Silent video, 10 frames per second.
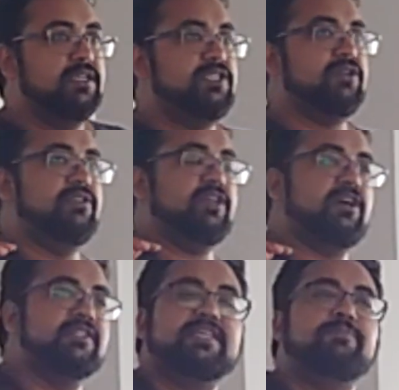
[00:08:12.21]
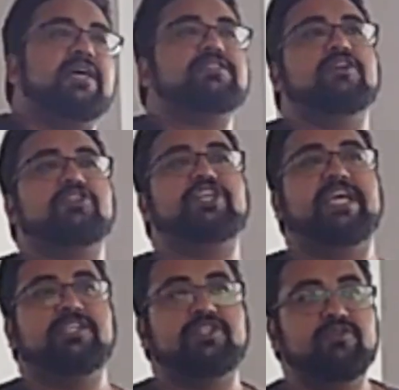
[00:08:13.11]
So the concept has not
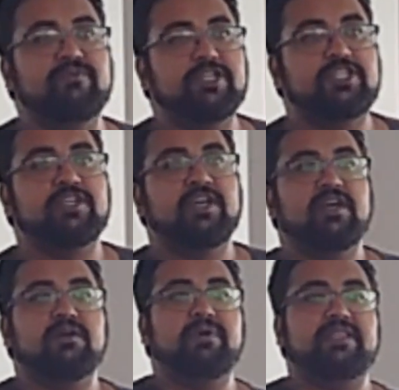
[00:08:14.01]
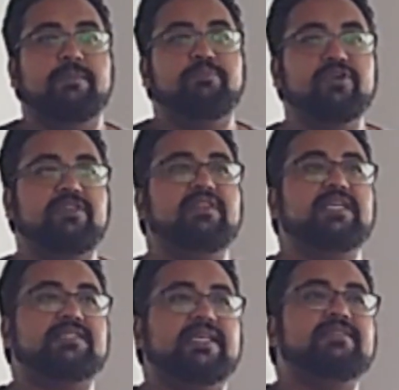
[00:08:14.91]
changed too much, but they put
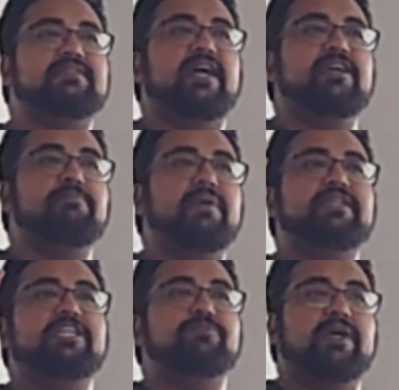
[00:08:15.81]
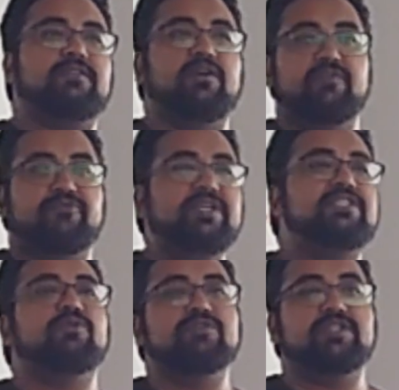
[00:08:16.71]
this entire management of
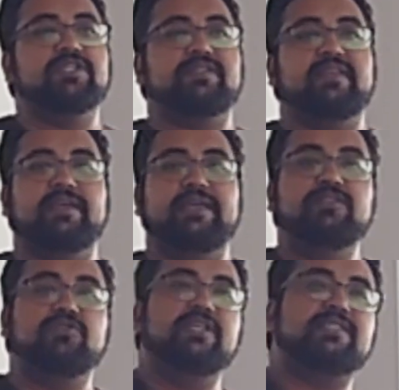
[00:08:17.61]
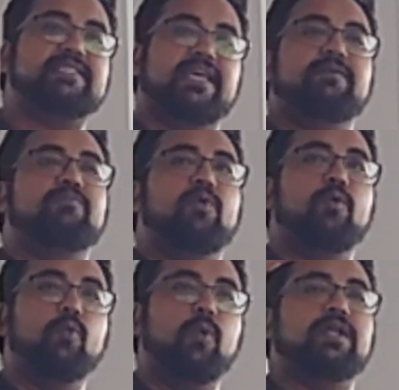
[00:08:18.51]
resources thing into the
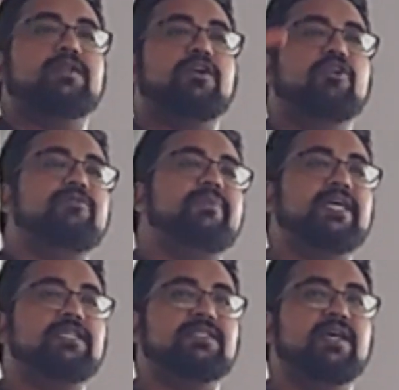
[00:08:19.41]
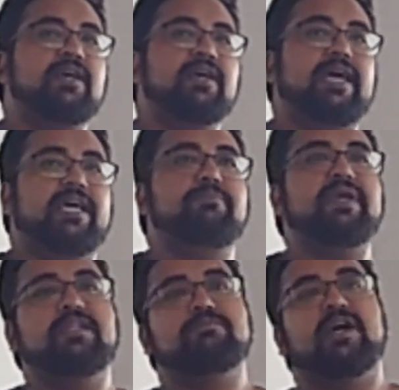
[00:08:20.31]
same one code base and
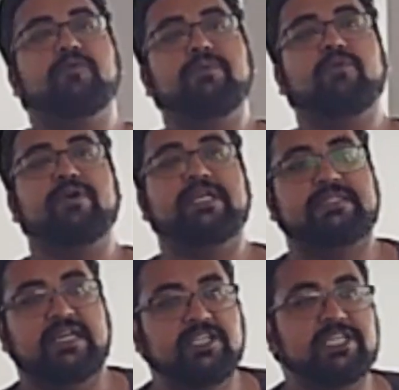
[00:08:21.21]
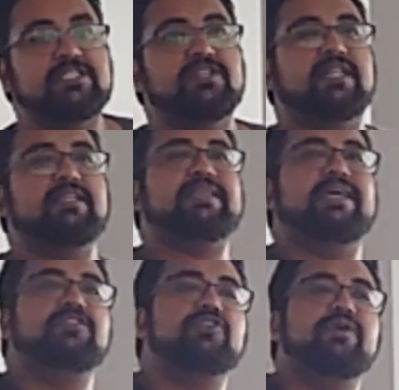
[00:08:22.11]
made MAUI more intelligent so that it
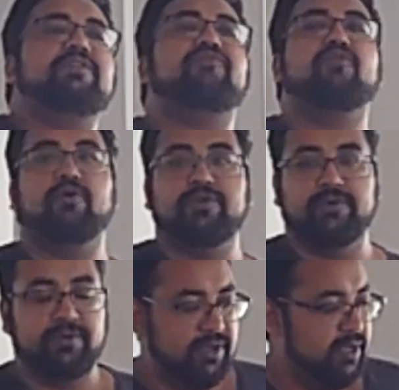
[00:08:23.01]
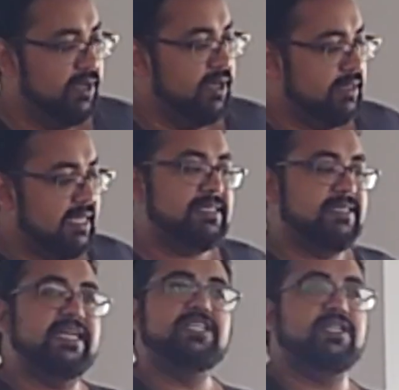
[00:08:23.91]
can do it for you. That's
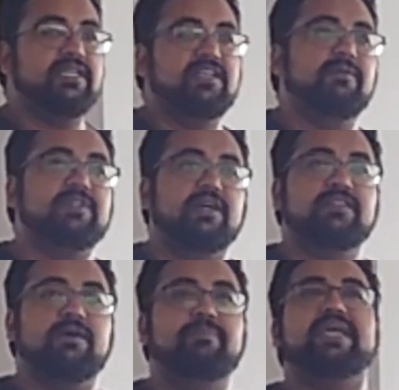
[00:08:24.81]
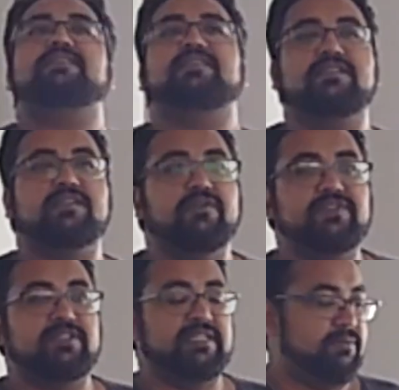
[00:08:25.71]
essentially the basis of
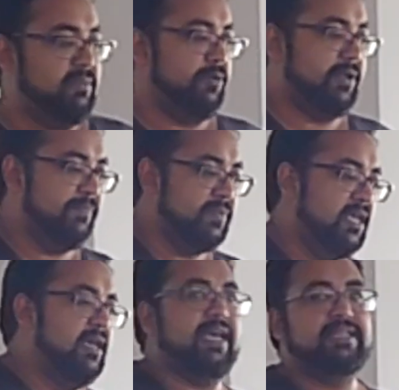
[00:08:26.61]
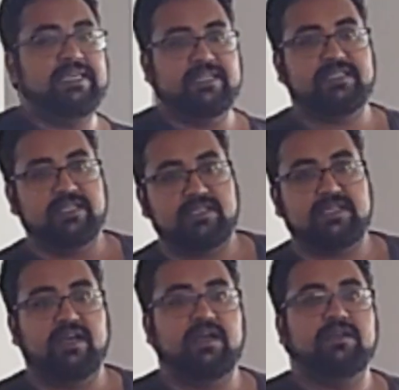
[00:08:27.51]
.NET MAUI. And yes,
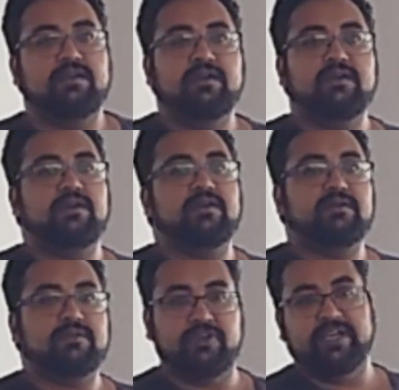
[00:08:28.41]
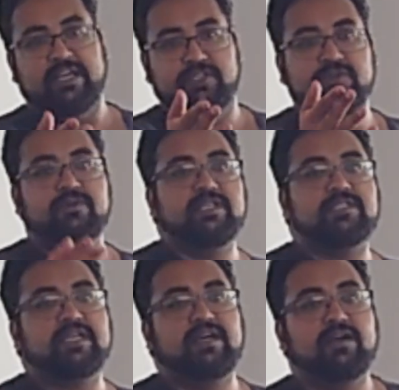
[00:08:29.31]
it's looking at you,
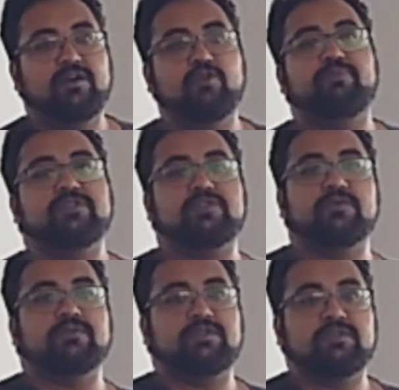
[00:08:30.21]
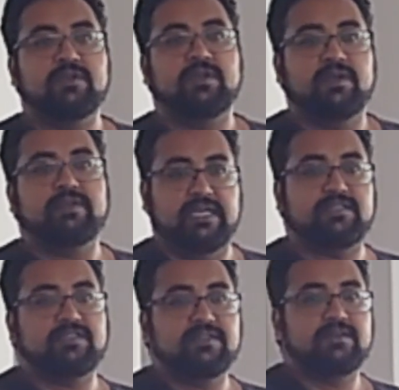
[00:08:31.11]
it's open source.
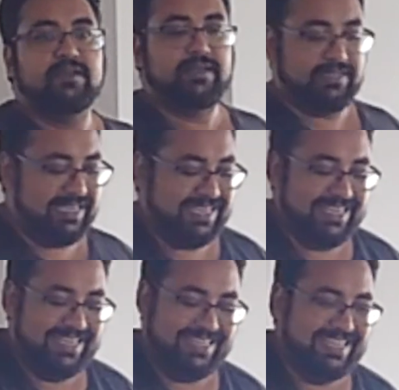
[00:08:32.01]
Yes.